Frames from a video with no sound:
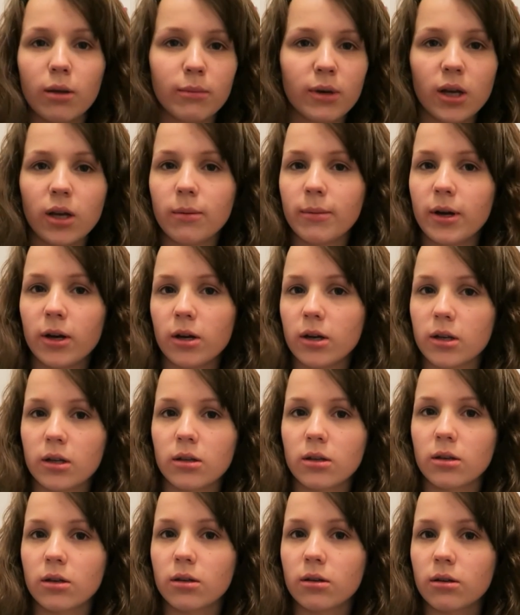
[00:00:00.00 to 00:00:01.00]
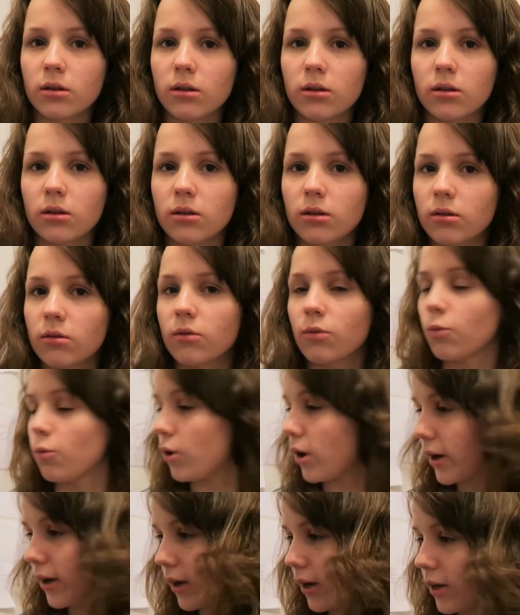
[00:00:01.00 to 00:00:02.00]
am I American?
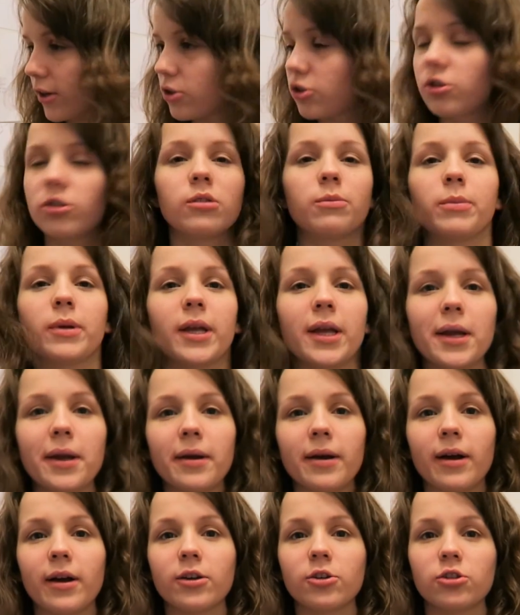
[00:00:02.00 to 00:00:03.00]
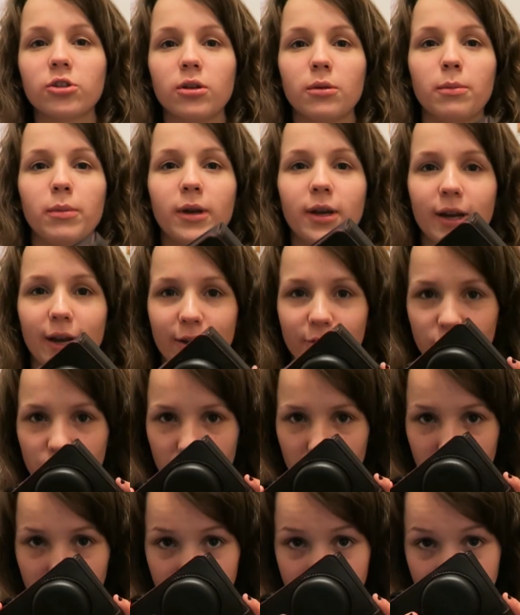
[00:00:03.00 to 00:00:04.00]
Why? I should be
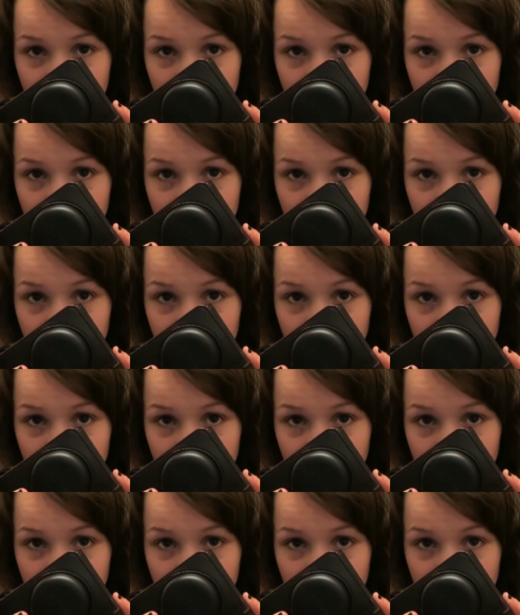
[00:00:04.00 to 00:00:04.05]
Nacho.